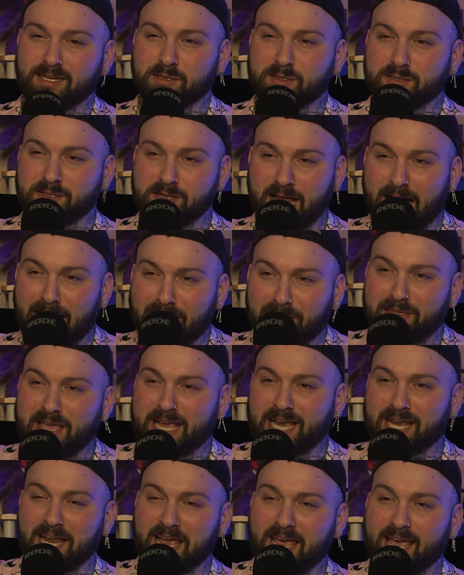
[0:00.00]
Not
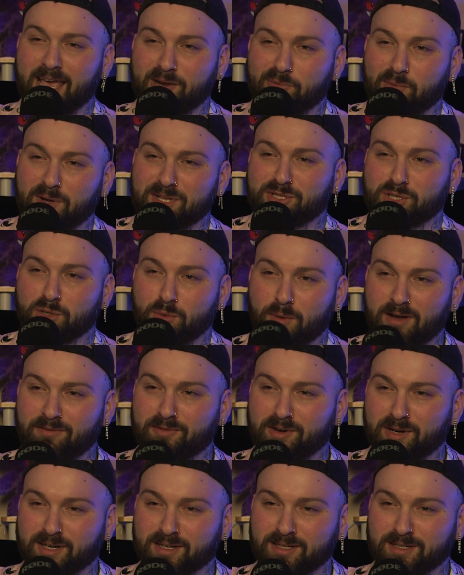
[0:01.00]
thinking ahead
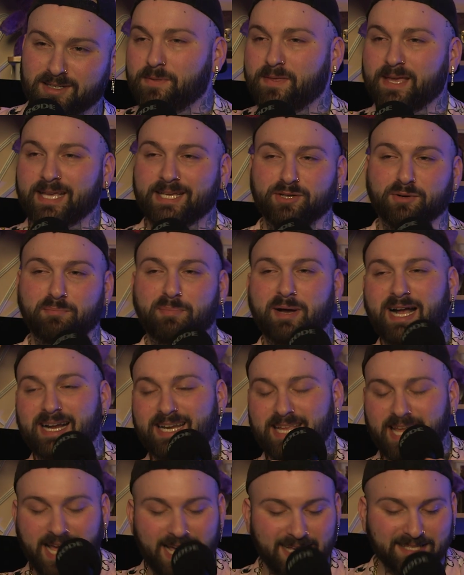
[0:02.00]
whatsoever. Thinks her
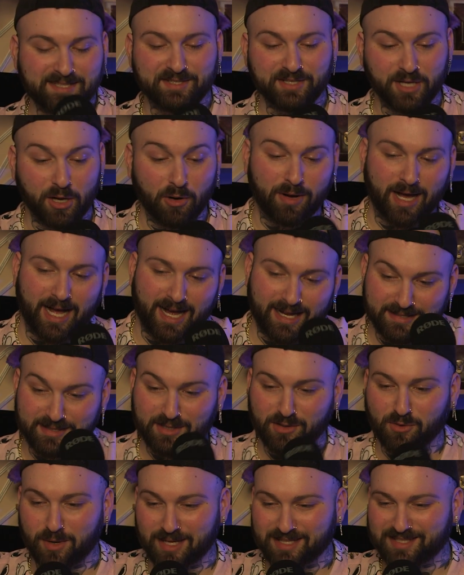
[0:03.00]
body has no
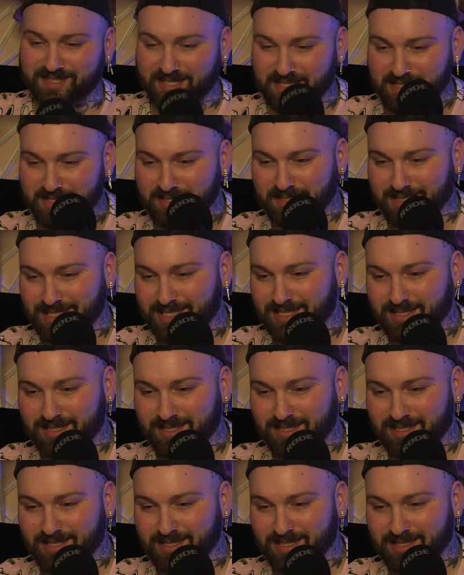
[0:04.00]
consequences.